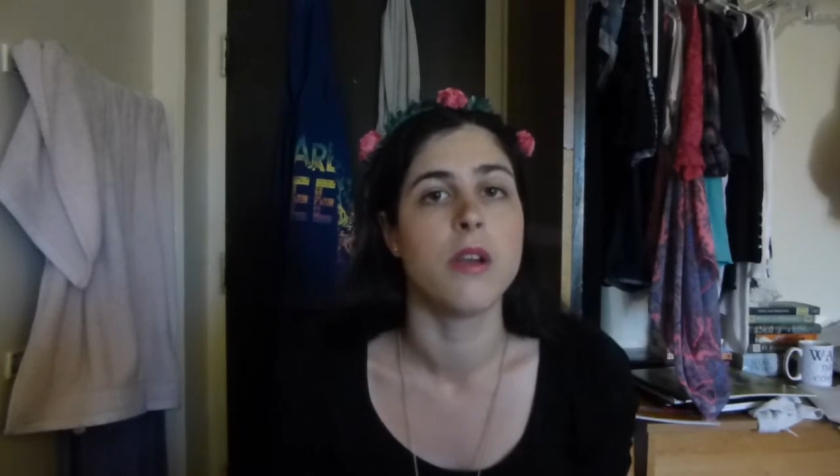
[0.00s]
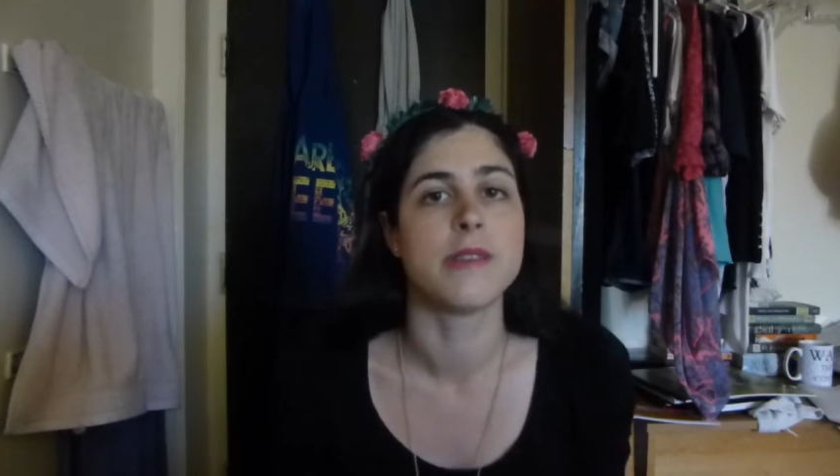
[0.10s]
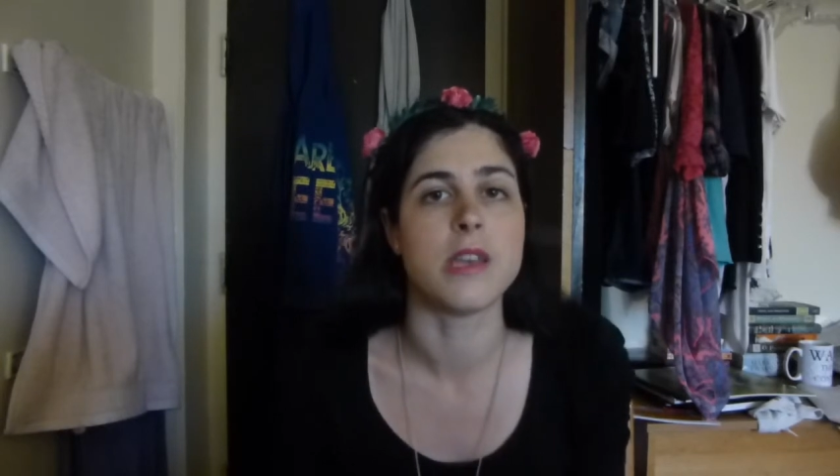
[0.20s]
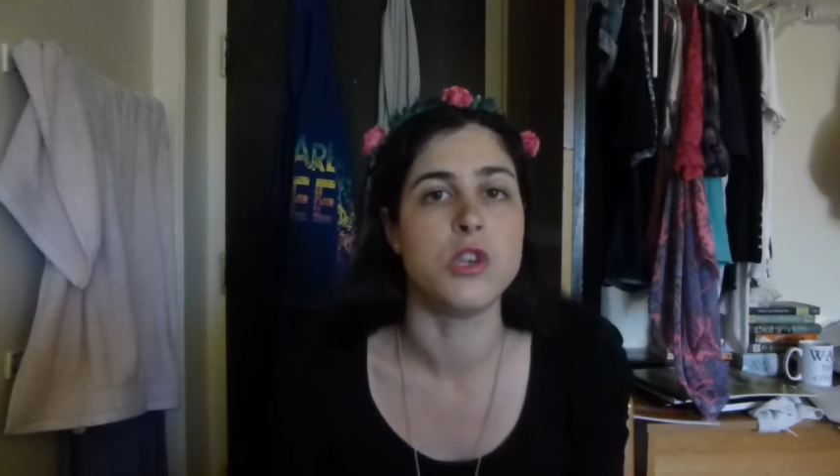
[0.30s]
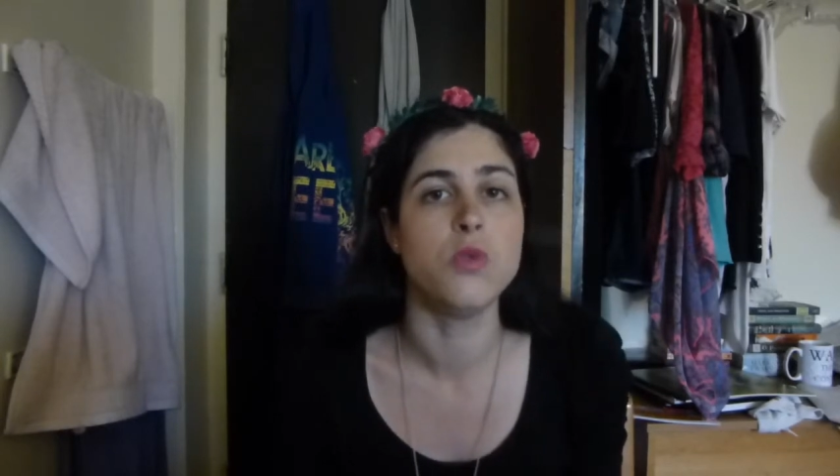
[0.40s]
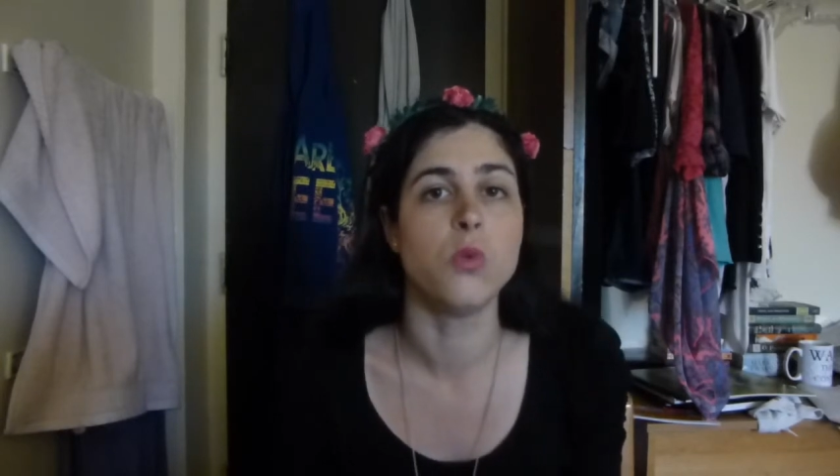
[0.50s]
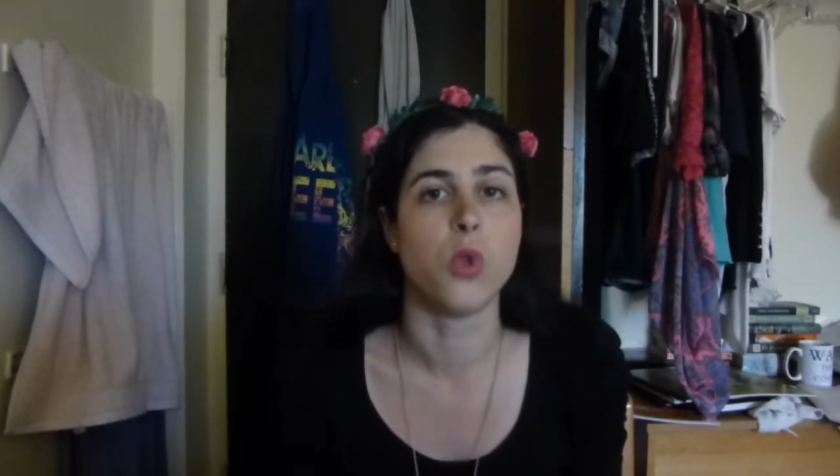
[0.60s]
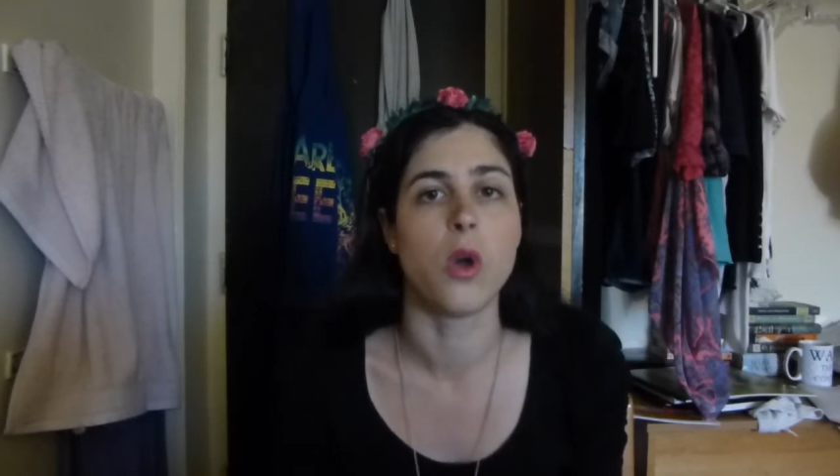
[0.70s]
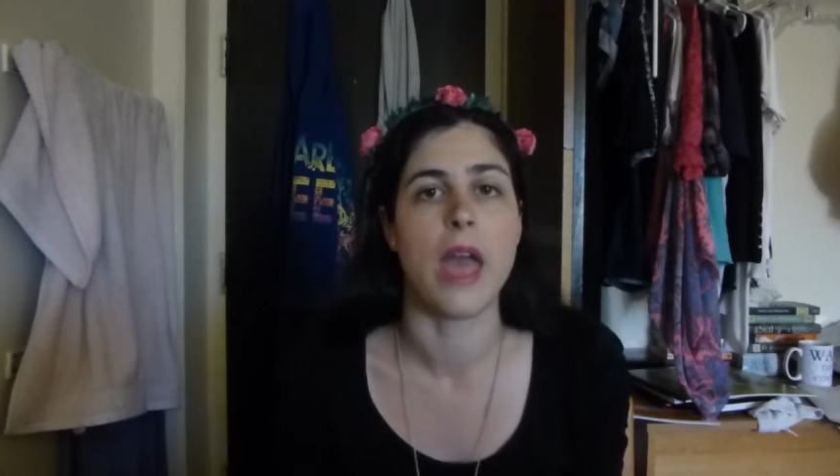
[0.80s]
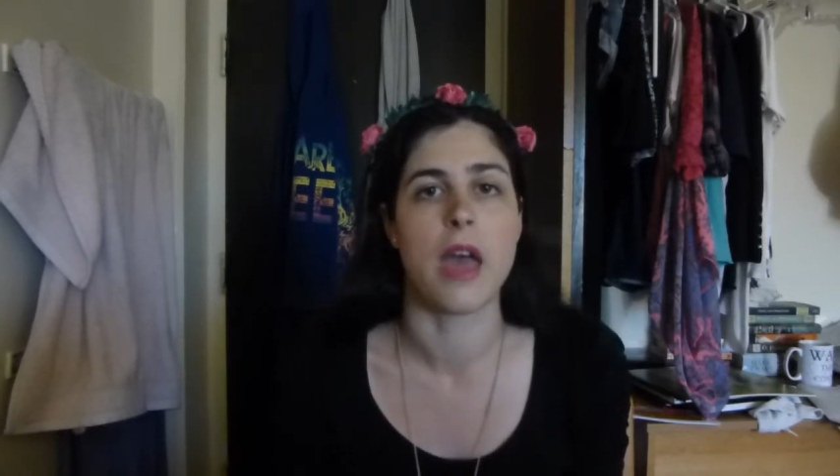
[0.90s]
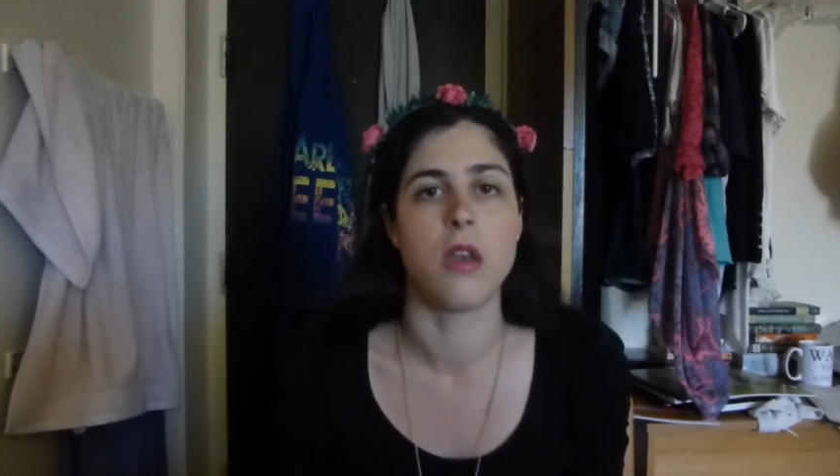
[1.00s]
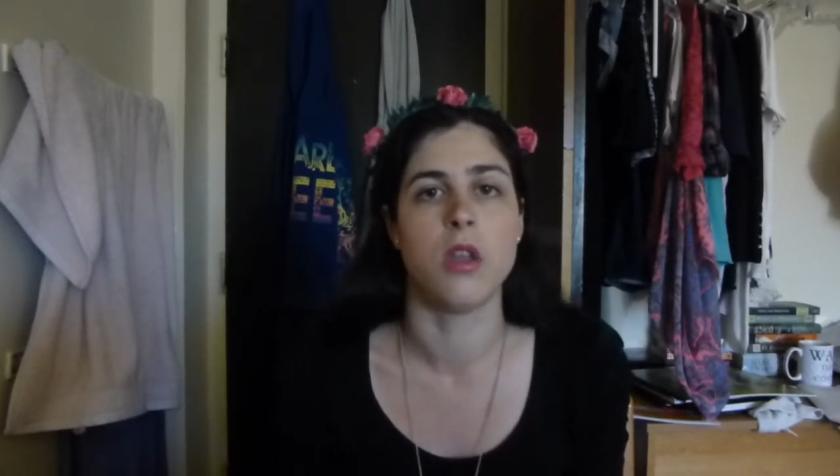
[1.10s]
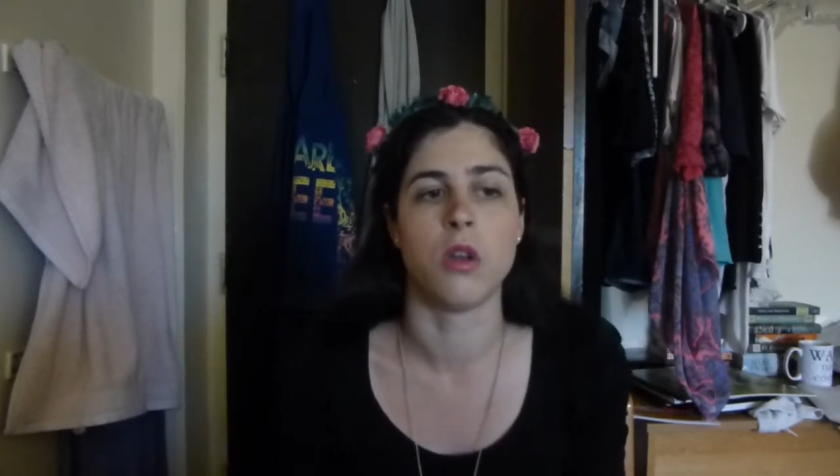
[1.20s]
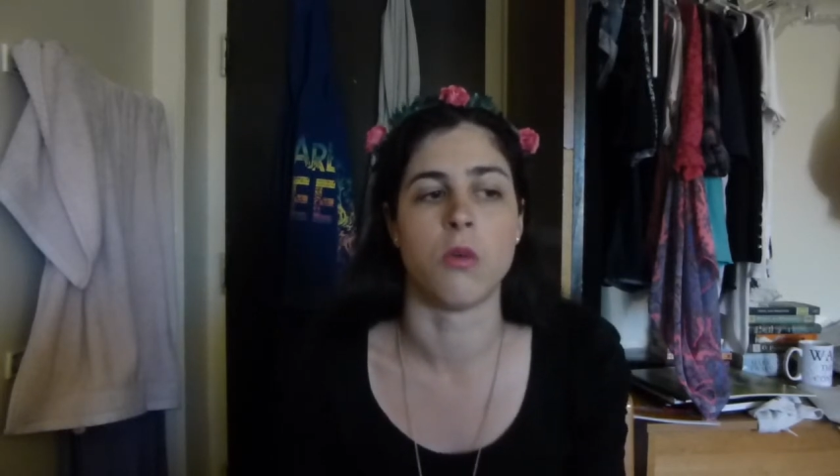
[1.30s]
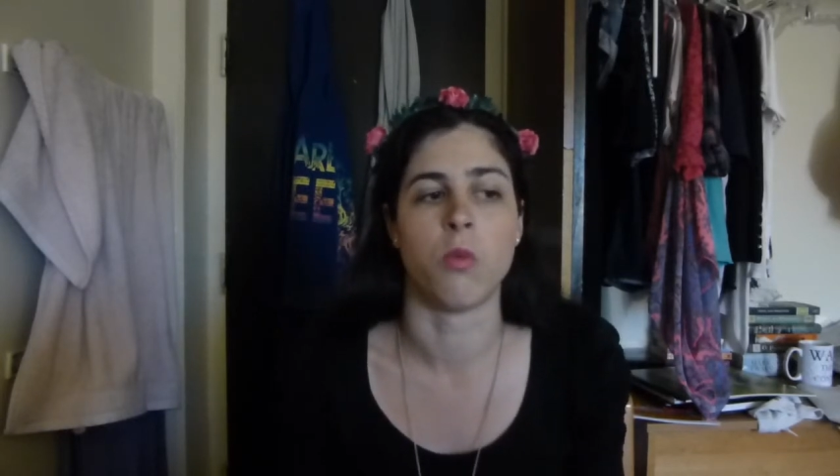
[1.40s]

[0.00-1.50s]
is I do look at, you know,